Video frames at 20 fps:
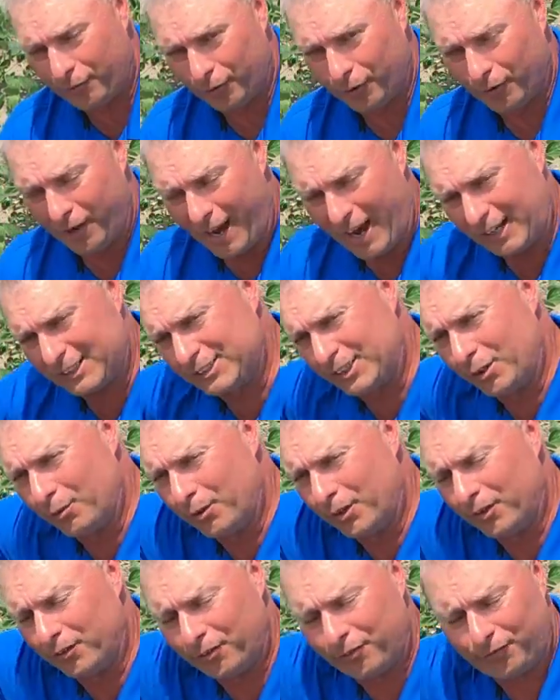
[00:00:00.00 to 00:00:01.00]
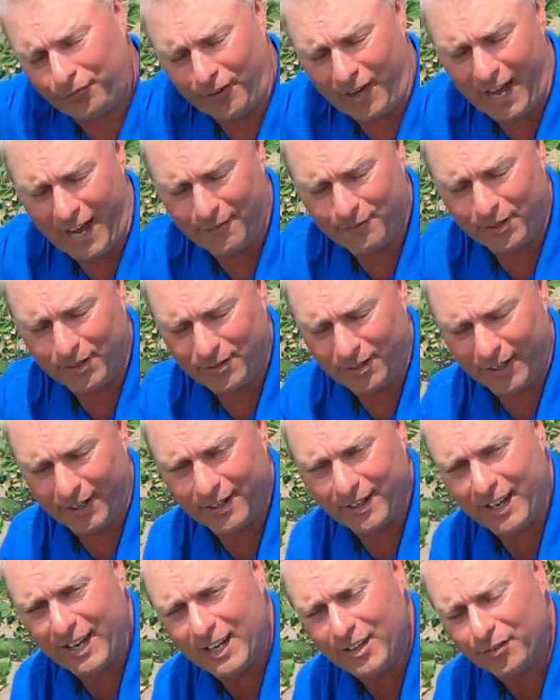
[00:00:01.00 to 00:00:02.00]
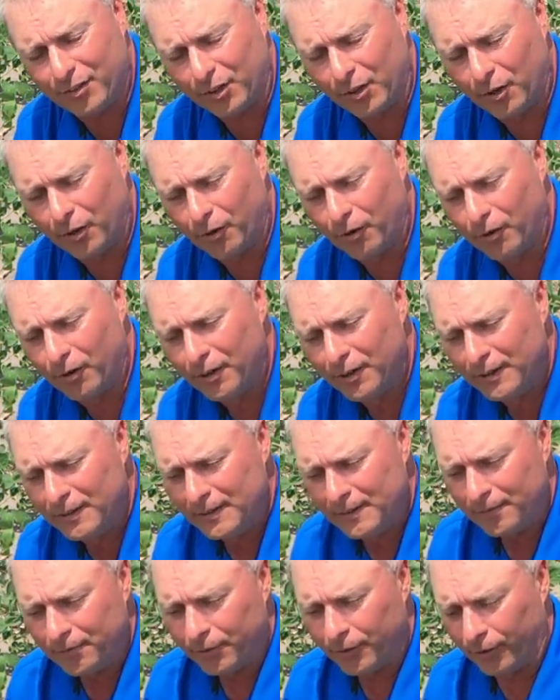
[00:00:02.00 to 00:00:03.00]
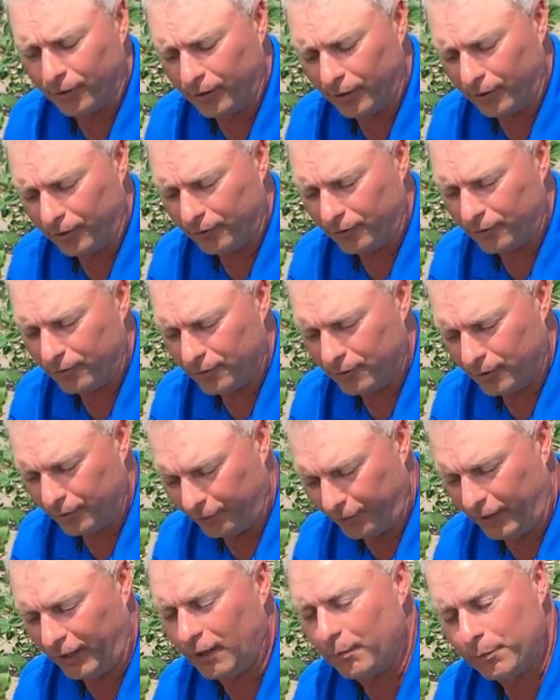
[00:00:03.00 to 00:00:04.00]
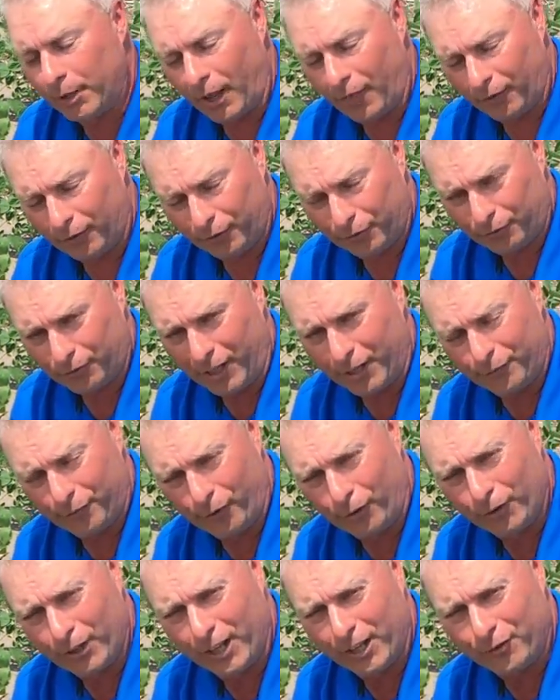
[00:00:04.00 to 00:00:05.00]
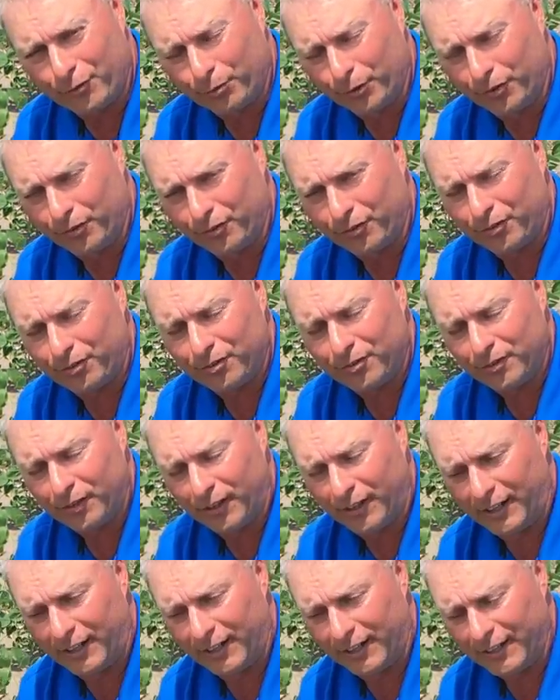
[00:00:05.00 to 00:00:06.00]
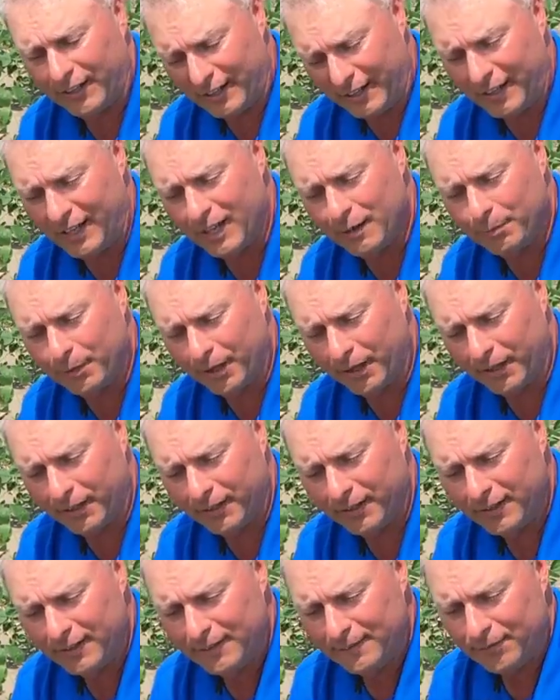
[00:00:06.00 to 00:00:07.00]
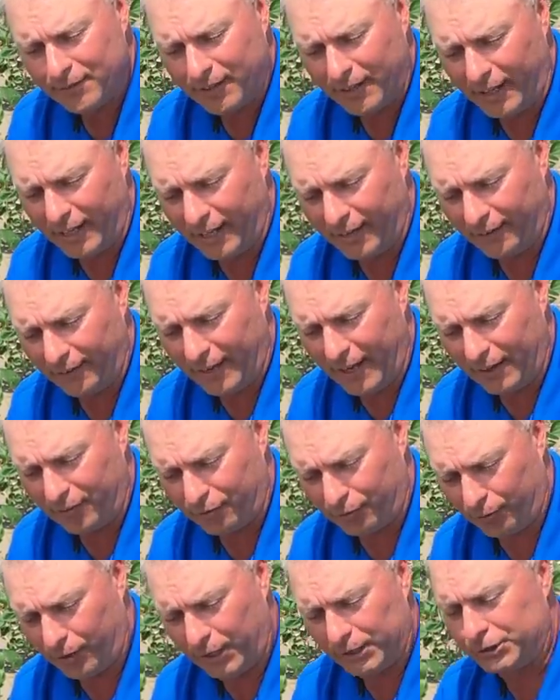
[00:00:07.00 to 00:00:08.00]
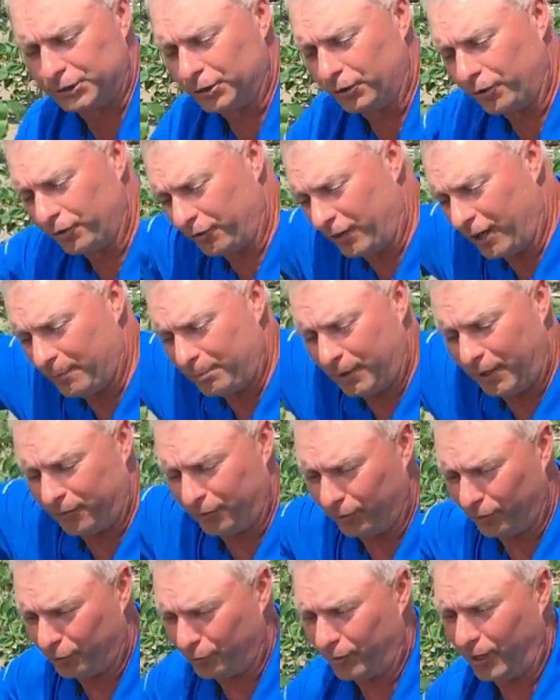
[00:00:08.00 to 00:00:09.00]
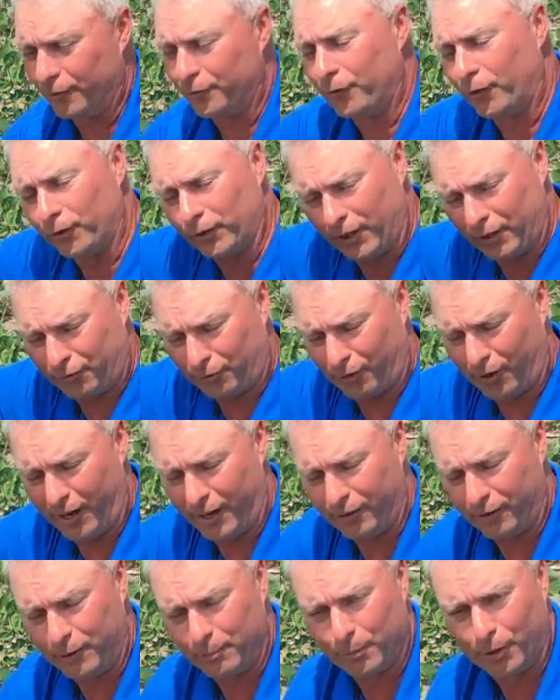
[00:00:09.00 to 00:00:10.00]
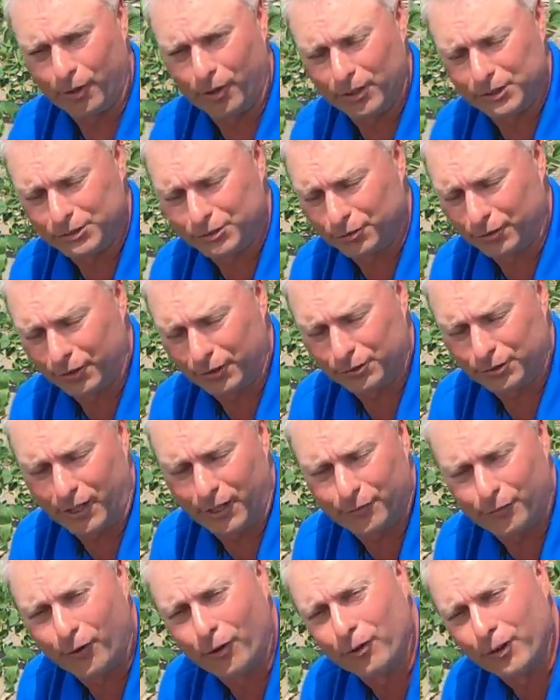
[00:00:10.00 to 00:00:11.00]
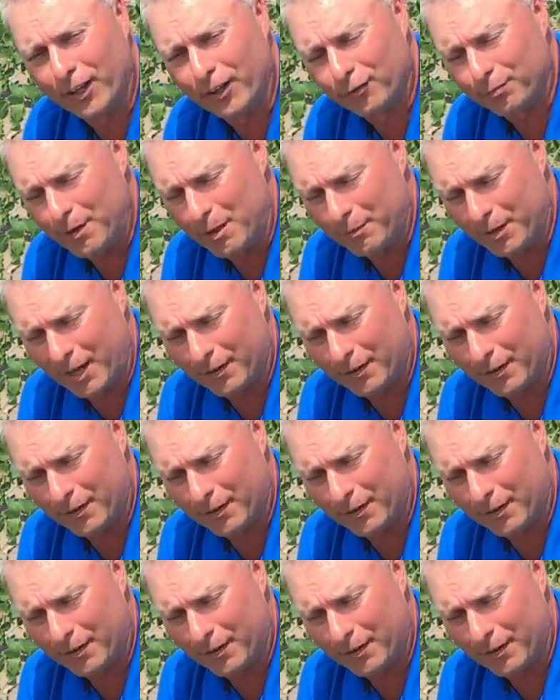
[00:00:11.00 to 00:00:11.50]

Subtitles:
through actually was 5 to 10 days ago. The development of those trifoliates was inhibited, and that stress shows up as those trifoliates trying to emerge. So the trifoliates maybe